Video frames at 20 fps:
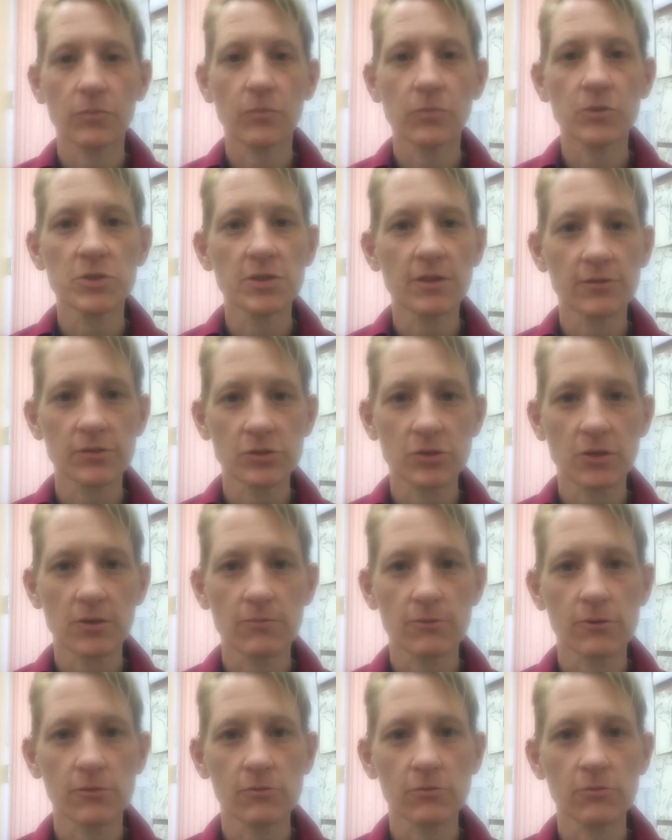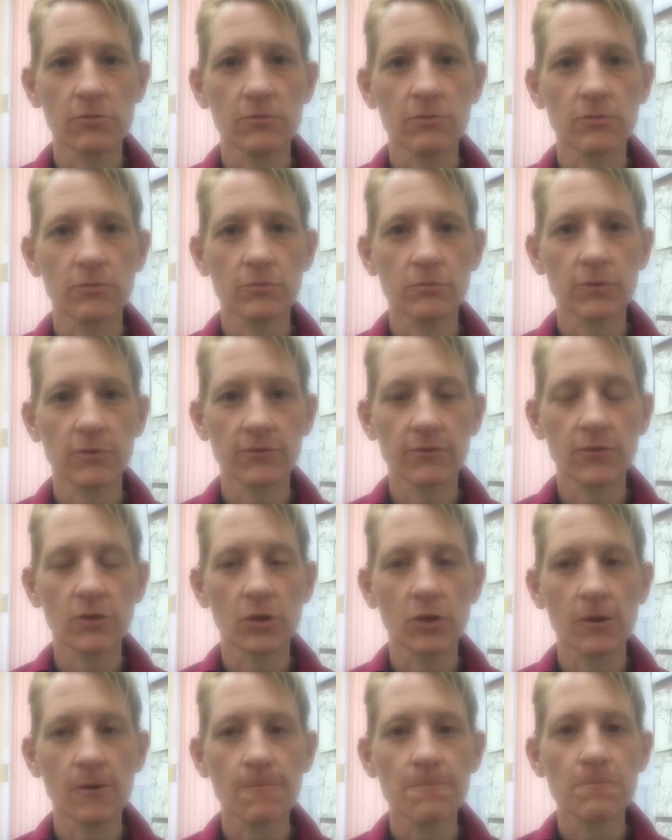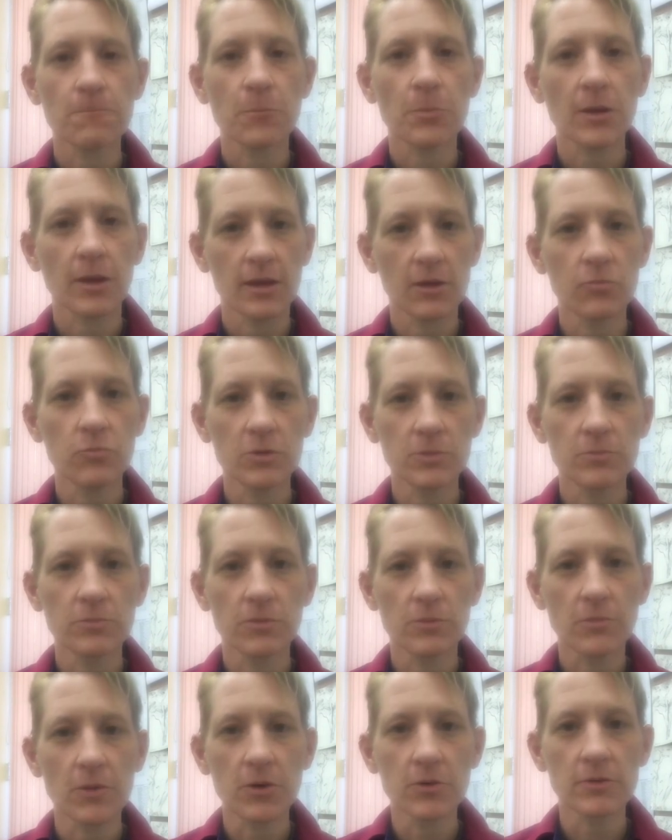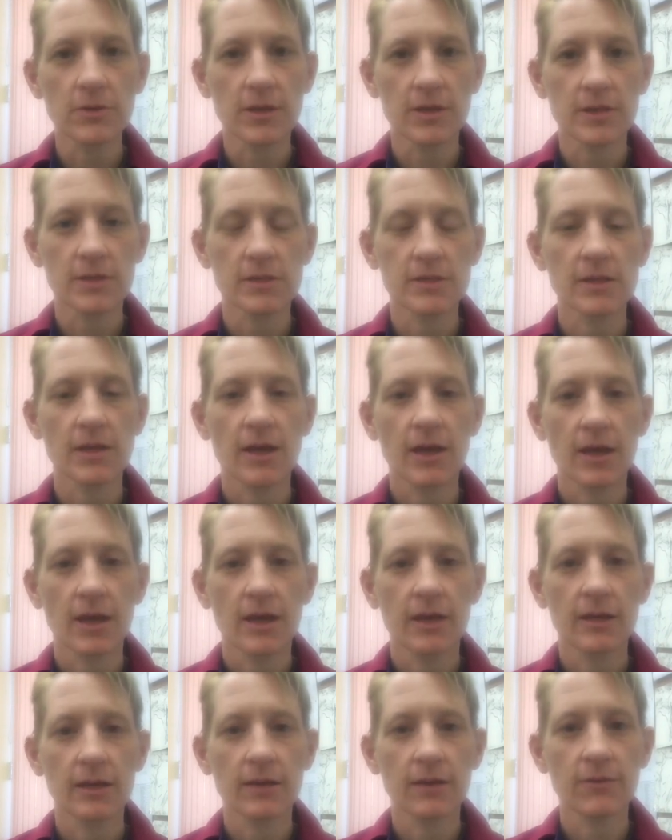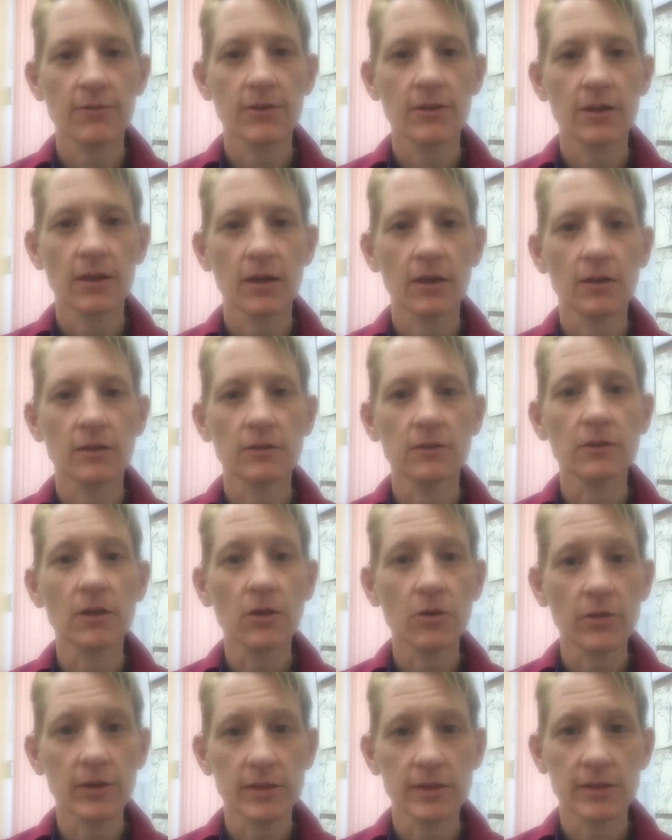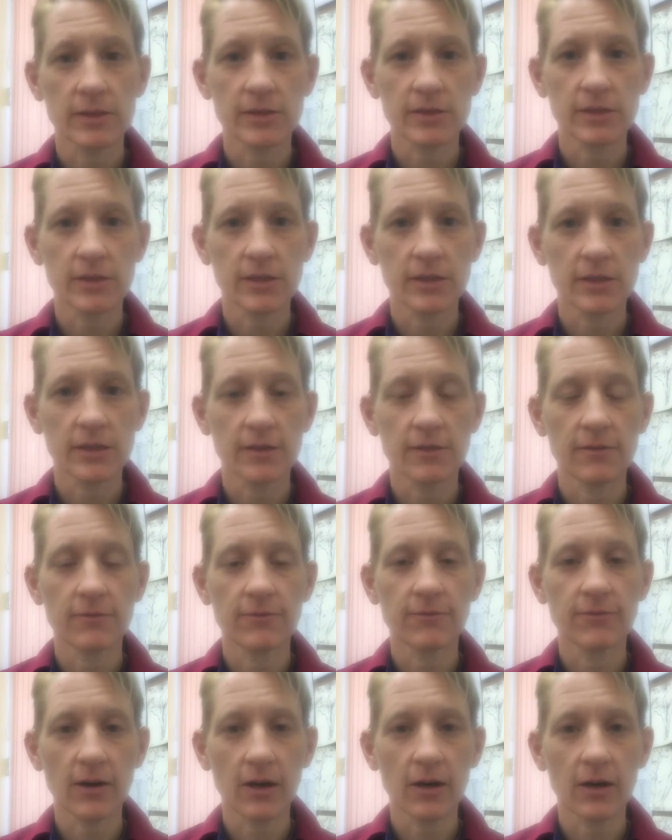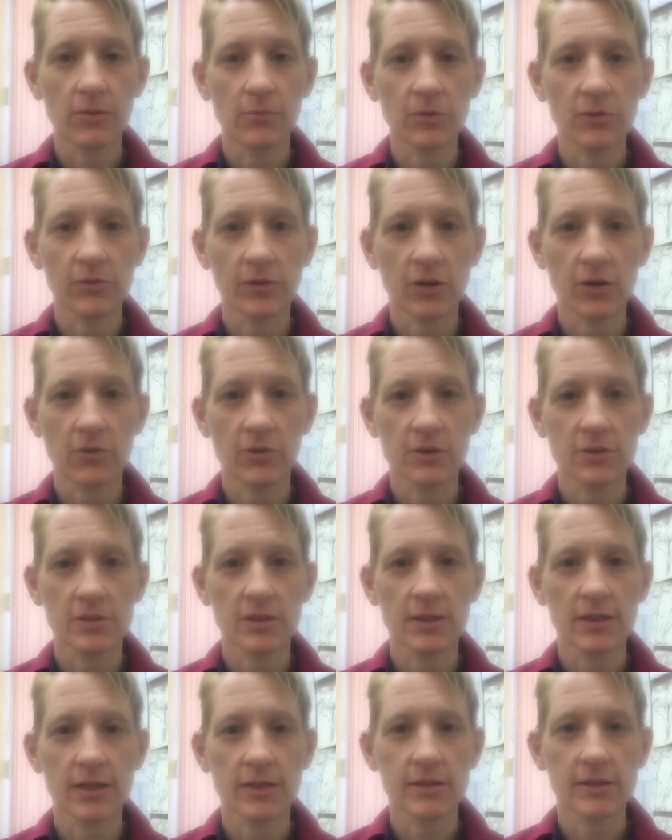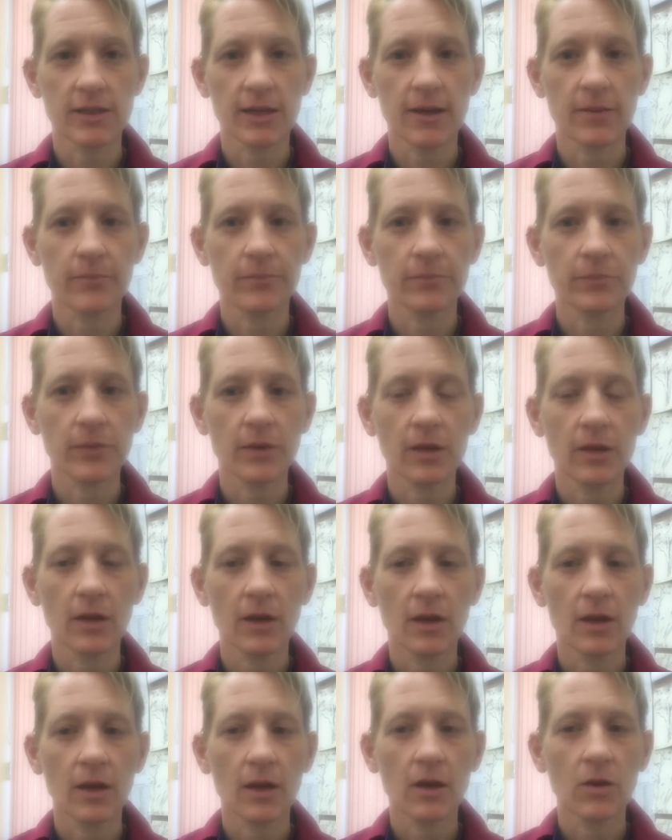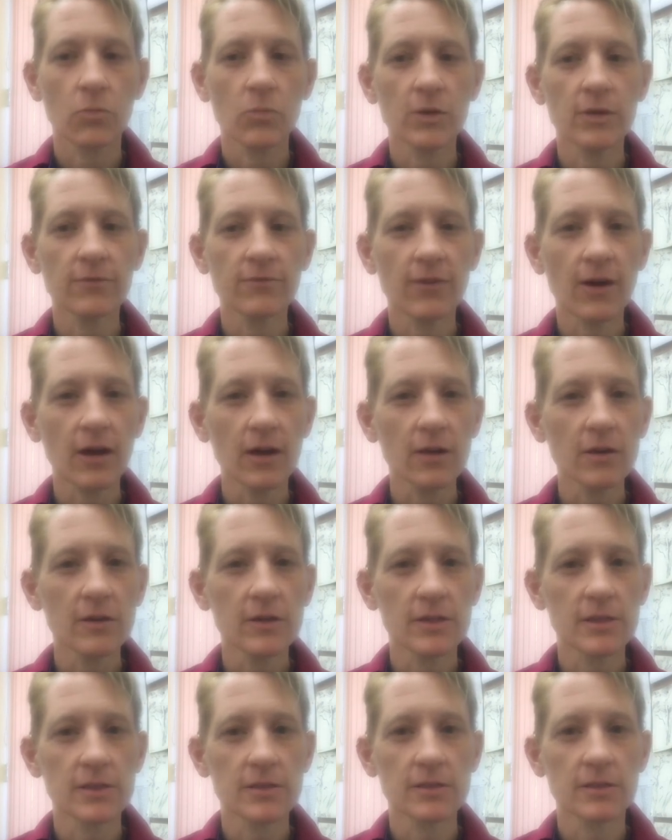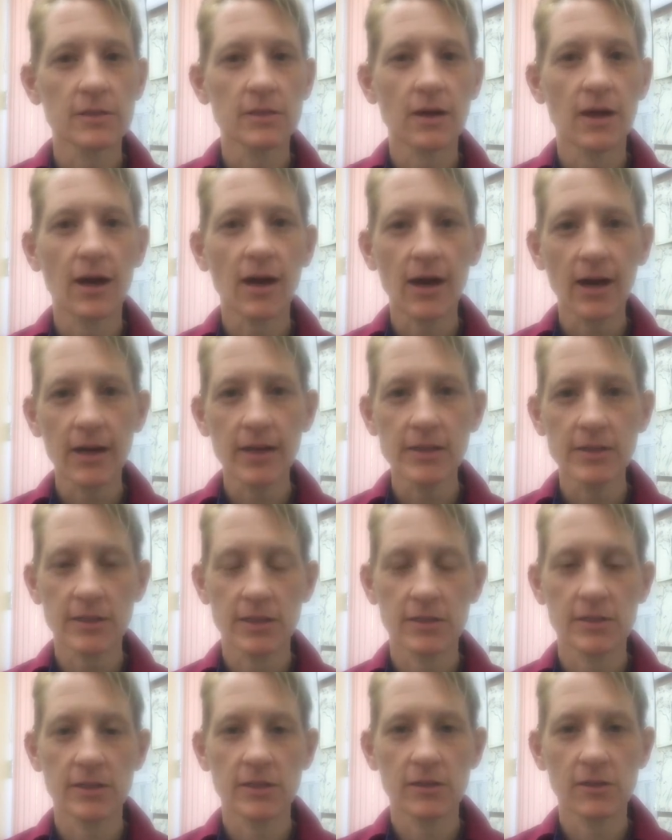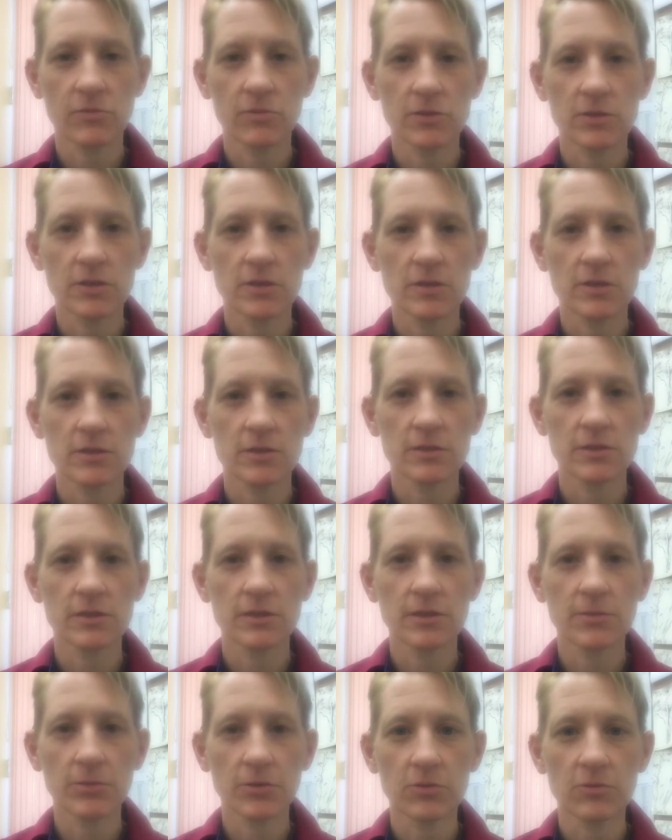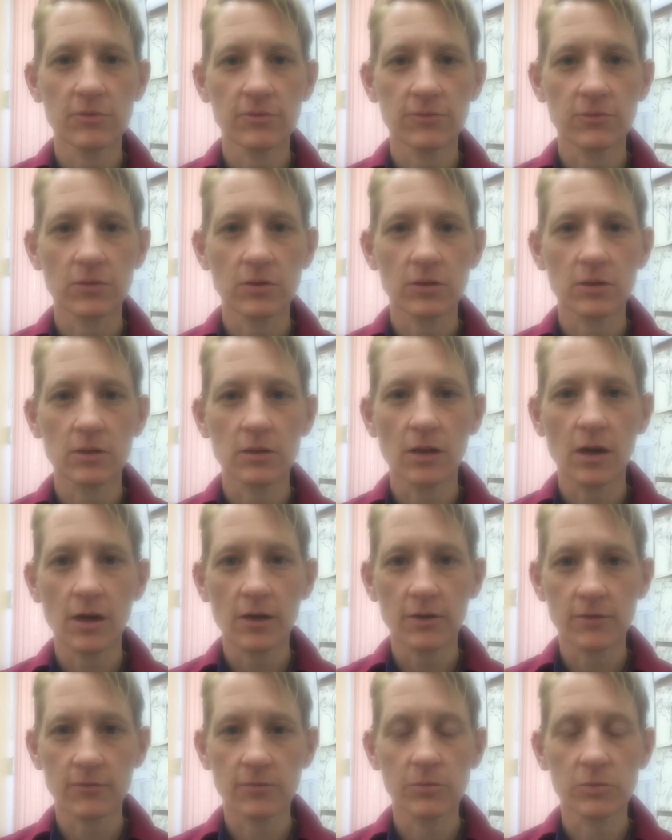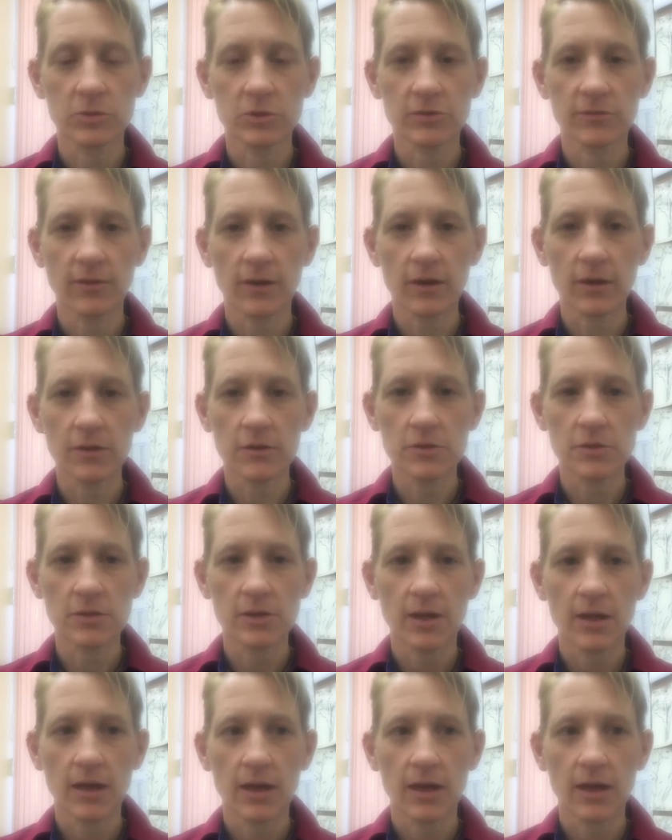whichever term you prefer. It would promote this given a low intensity fire moving across the landscape. When a fire is high intensity, which is typical for a lot of bushfires,